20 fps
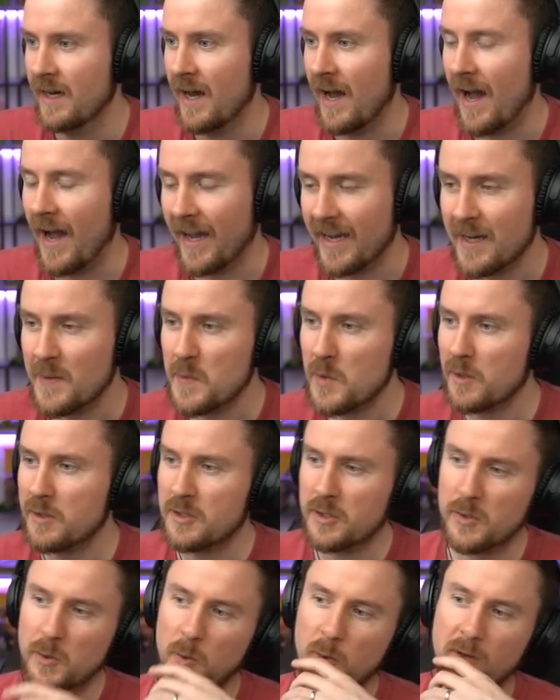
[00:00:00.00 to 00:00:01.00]
I am not
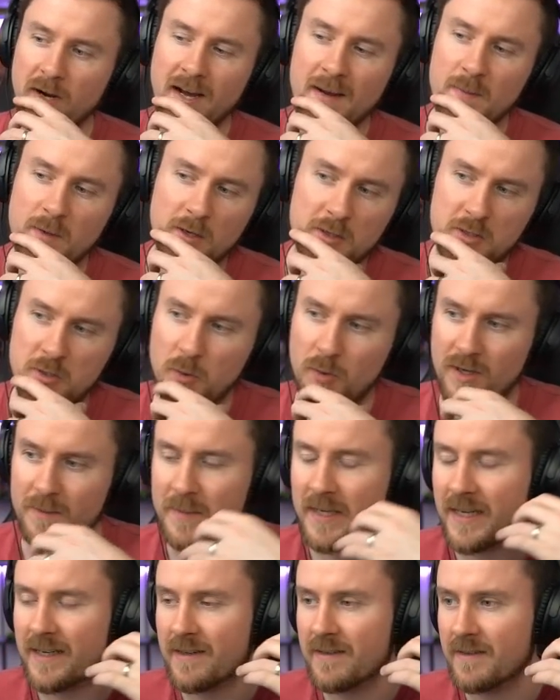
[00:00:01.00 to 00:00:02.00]
sure. I'm not sure. I
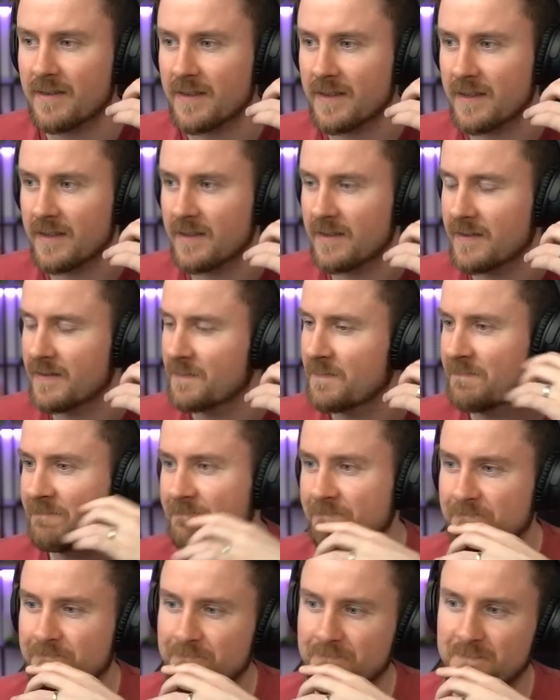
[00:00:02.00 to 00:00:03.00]
mean,
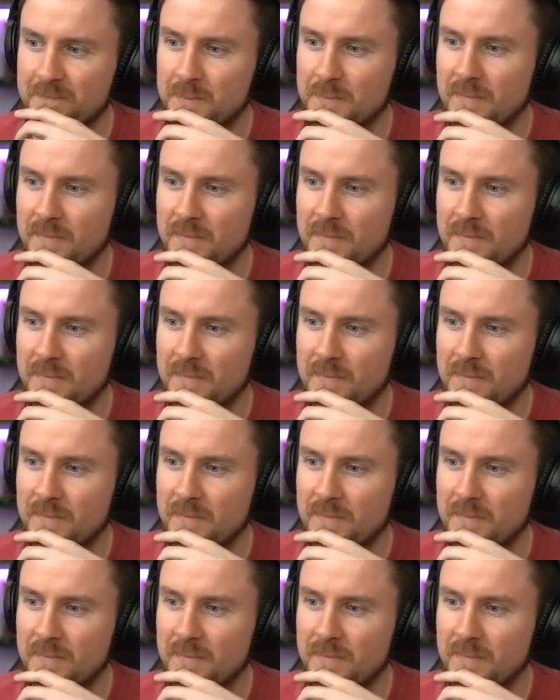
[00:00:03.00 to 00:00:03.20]
hmm.